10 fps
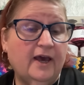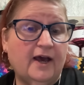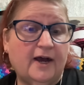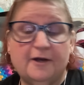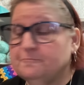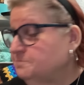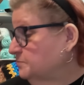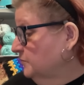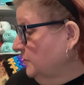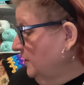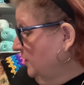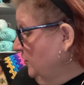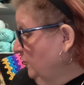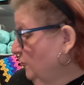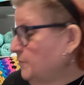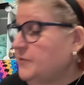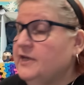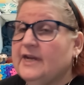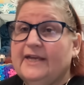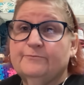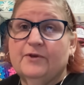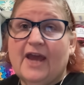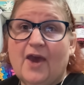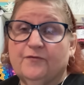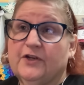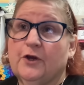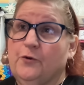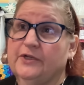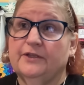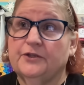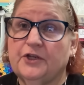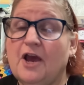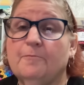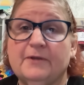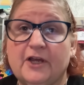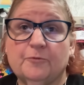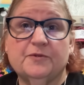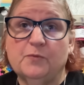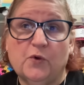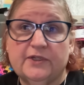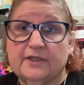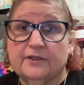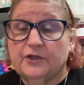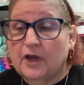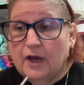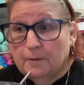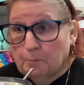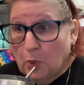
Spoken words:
But he's been having to go into the shop and help the boys in the shop